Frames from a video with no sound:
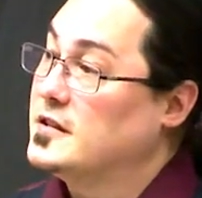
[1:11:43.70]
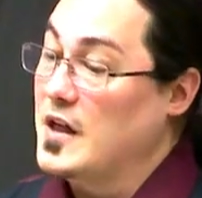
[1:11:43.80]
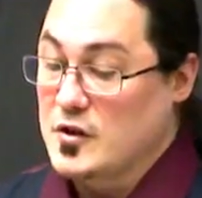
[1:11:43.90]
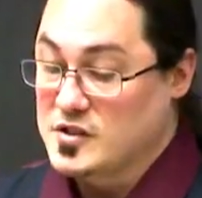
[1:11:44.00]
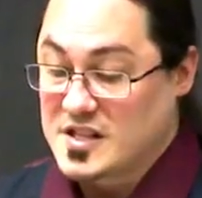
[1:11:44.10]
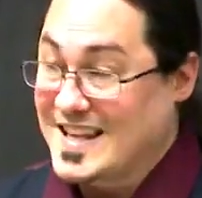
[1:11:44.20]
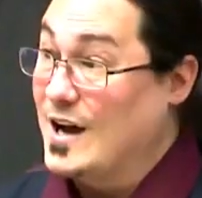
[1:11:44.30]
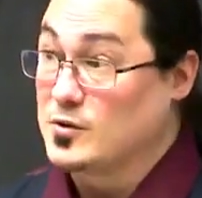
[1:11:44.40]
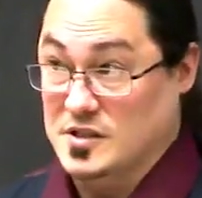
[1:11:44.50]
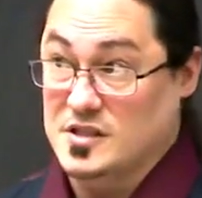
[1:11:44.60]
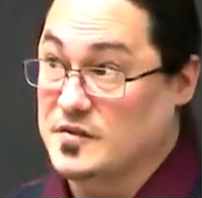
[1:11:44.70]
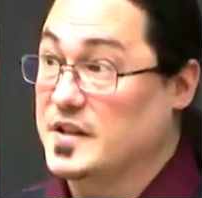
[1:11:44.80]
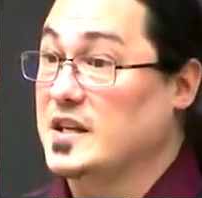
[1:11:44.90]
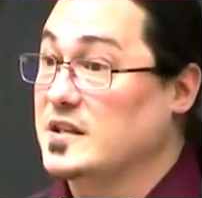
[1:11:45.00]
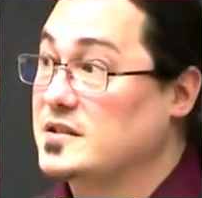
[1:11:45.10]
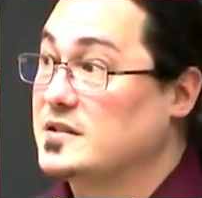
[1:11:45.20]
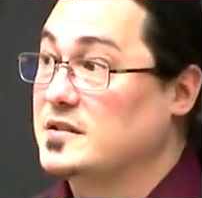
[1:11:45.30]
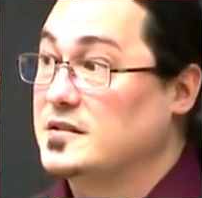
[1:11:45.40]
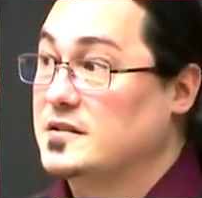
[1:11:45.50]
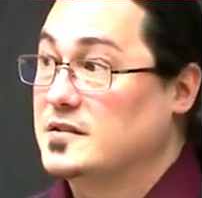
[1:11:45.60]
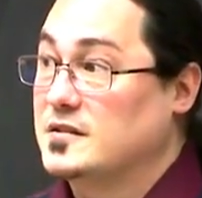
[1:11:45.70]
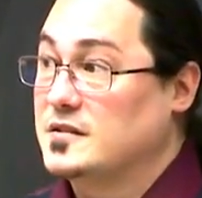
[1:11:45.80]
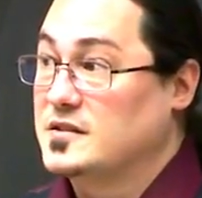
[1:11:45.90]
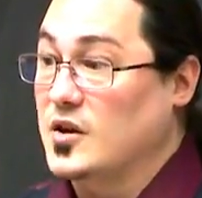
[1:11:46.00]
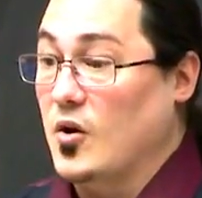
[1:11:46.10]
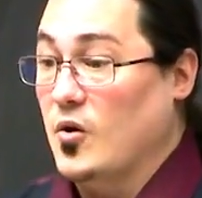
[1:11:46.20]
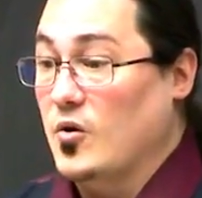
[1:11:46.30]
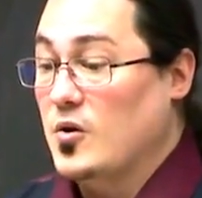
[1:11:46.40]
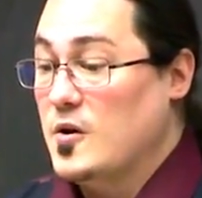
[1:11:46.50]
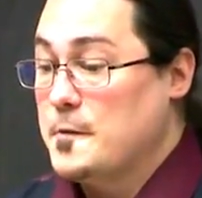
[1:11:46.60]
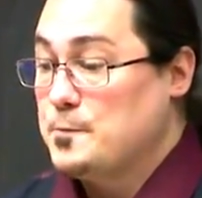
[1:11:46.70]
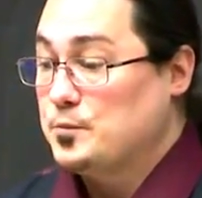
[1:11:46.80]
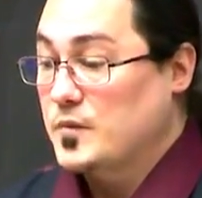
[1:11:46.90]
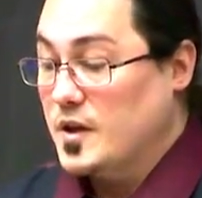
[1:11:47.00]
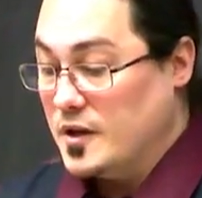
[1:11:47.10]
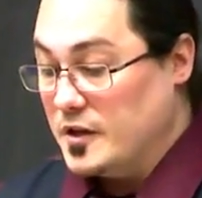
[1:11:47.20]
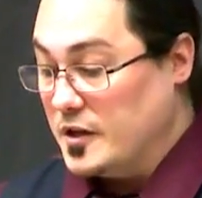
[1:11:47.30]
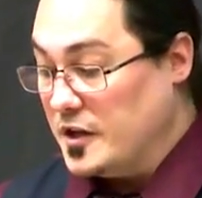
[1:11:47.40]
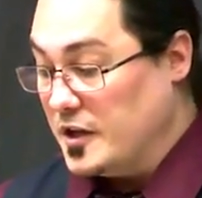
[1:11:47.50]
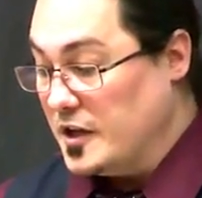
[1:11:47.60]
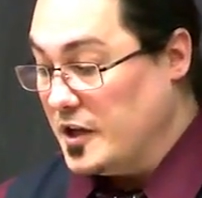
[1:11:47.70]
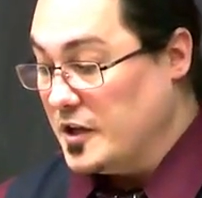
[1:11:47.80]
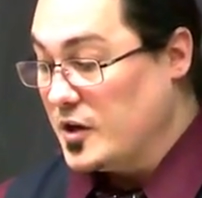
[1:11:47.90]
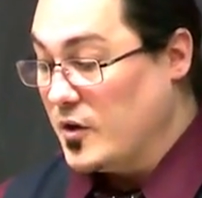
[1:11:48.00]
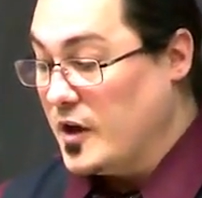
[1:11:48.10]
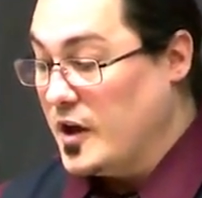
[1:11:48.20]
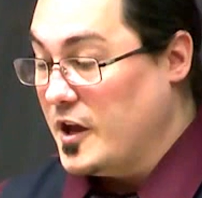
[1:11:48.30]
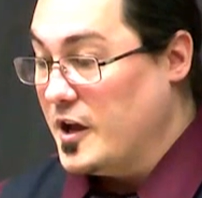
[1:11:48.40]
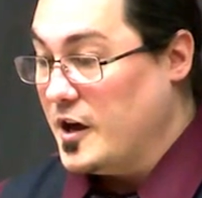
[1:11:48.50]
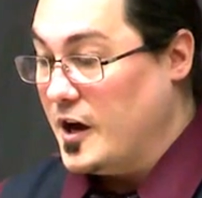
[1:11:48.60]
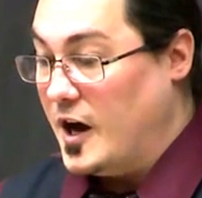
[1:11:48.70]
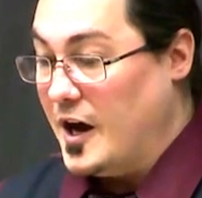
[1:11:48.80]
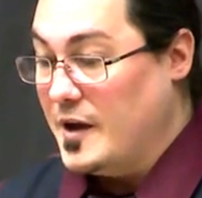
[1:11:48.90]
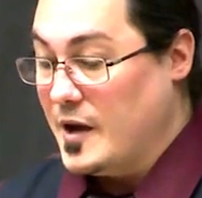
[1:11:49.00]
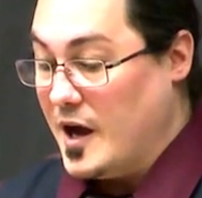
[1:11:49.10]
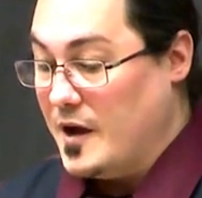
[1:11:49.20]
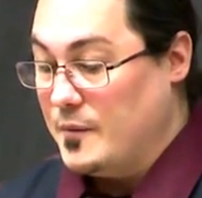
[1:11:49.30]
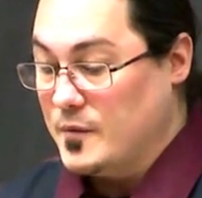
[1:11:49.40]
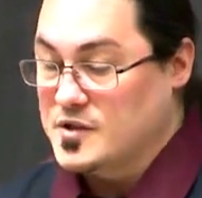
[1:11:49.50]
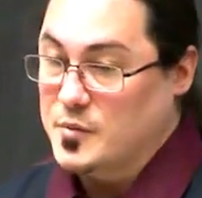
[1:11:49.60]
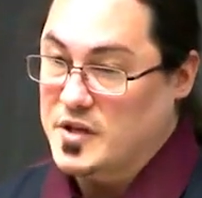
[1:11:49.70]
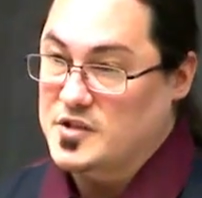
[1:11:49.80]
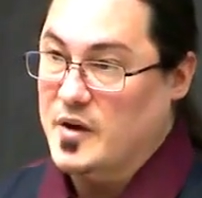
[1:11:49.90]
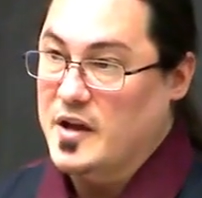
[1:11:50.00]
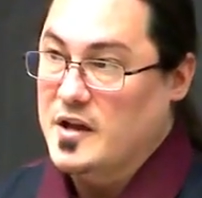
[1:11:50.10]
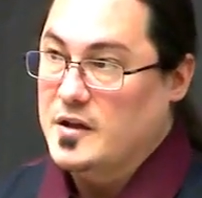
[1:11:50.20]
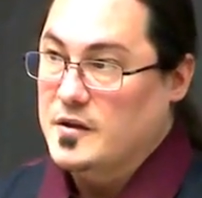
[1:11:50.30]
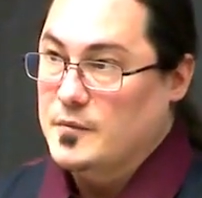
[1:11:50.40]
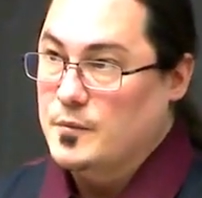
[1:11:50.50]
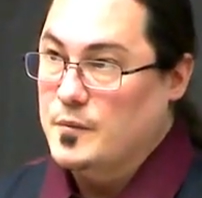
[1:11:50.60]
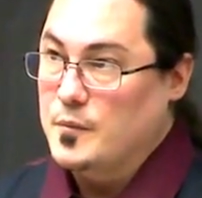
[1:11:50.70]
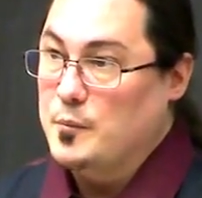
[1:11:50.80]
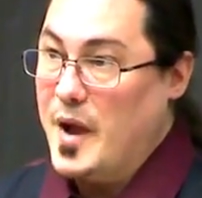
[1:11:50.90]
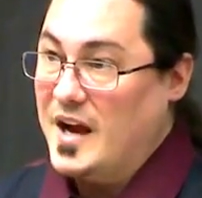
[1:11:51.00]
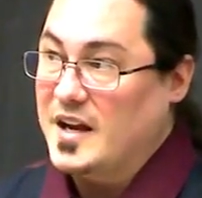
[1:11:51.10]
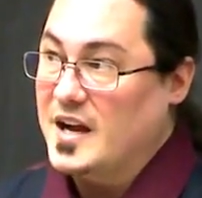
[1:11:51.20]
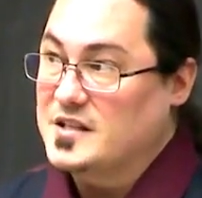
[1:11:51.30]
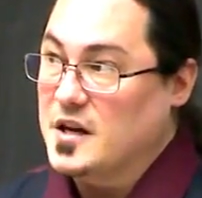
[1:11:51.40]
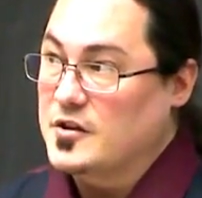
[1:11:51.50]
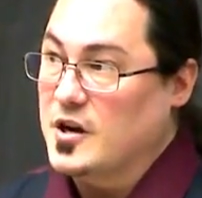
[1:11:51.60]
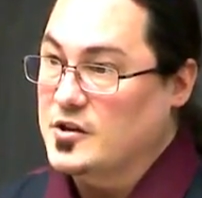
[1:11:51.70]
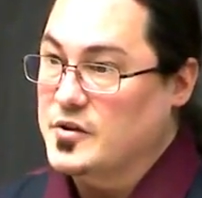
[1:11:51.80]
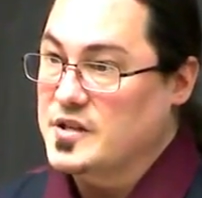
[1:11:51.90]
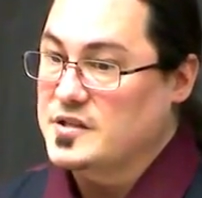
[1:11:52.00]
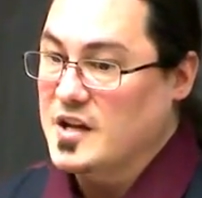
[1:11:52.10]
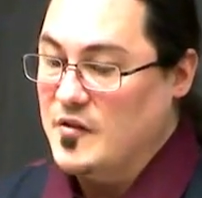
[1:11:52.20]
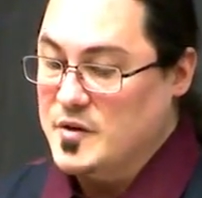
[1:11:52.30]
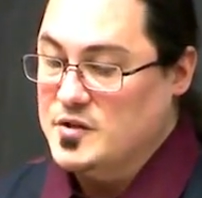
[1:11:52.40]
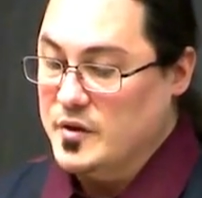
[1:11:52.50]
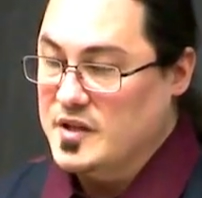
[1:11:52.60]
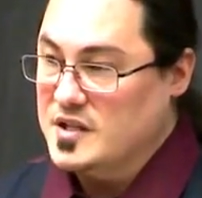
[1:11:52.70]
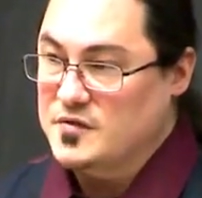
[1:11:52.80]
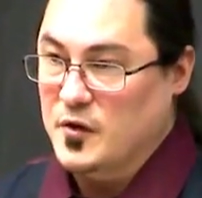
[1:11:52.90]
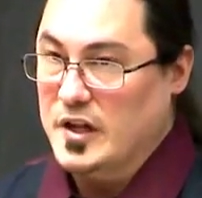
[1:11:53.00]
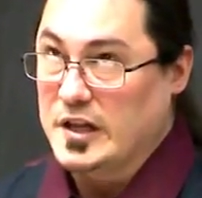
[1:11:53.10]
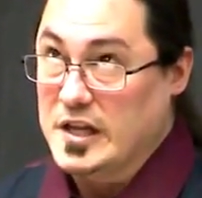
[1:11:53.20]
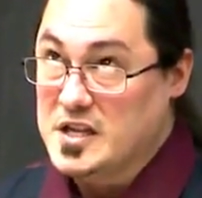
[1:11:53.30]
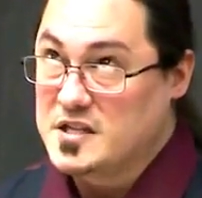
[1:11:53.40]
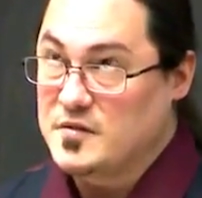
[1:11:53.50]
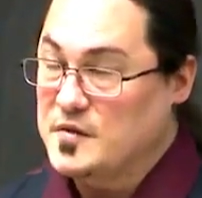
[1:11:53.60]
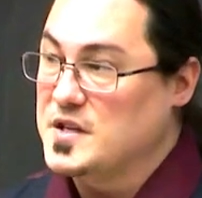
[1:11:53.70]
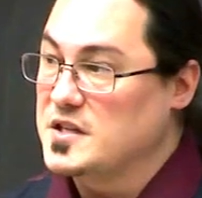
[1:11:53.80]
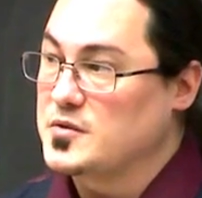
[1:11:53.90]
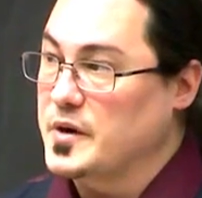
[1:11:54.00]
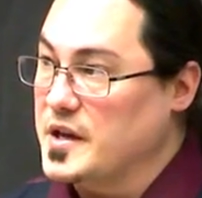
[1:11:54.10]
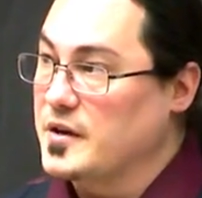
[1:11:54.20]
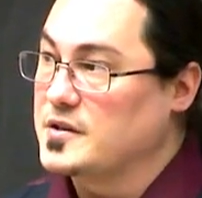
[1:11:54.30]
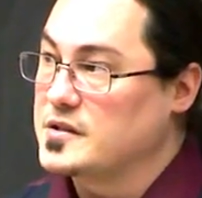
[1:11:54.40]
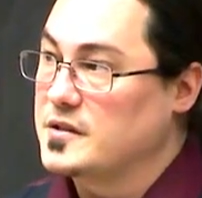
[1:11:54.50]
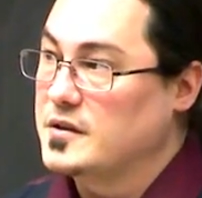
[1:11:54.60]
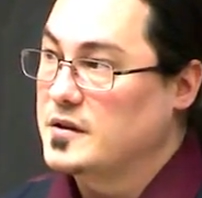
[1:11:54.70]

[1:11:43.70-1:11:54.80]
And there's thousands of these. So, you know, I, I'm, so put it this way. Bad guys in other countries have been doing this for at least 15 to 20 years.